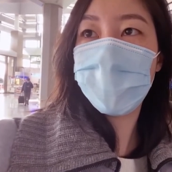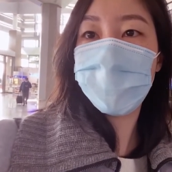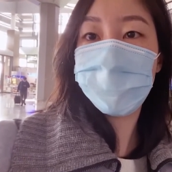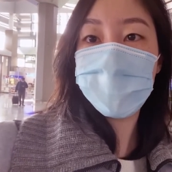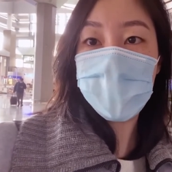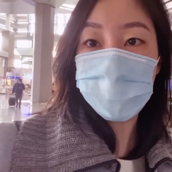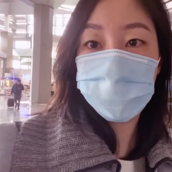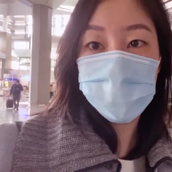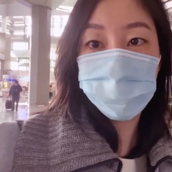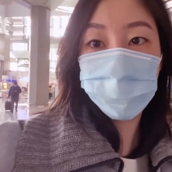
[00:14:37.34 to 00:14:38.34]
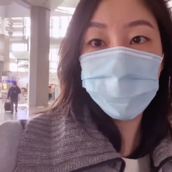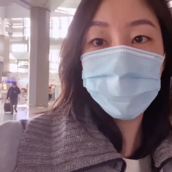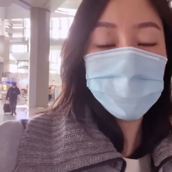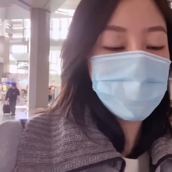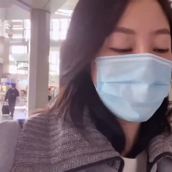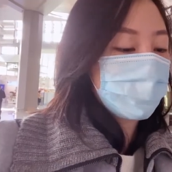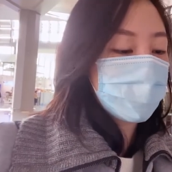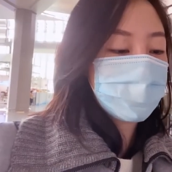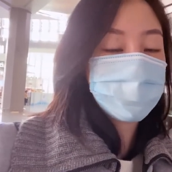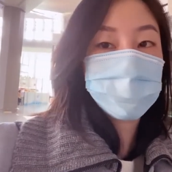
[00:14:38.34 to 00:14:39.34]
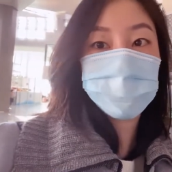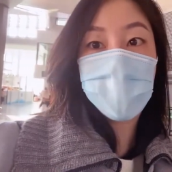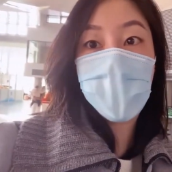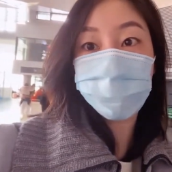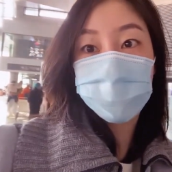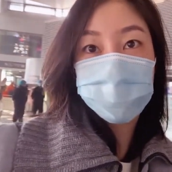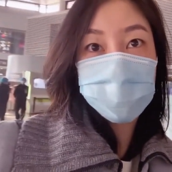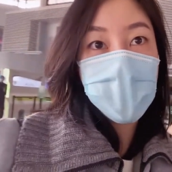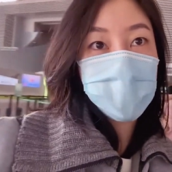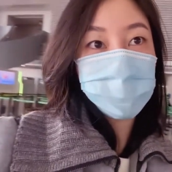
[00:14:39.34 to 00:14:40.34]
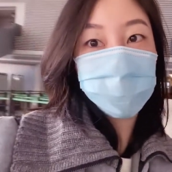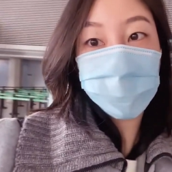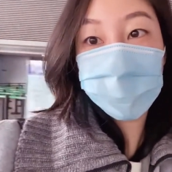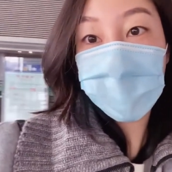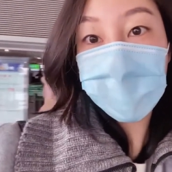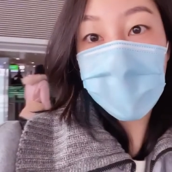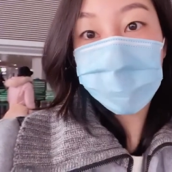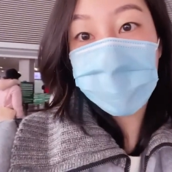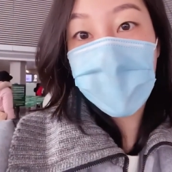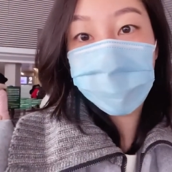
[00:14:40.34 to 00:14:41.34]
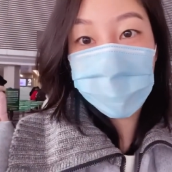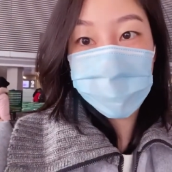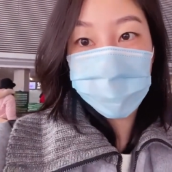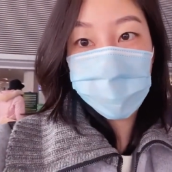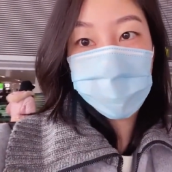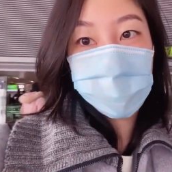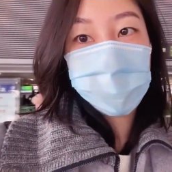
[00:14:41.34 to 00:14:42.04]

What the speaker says: a VIP room that's outside. So it's like outside of the immigration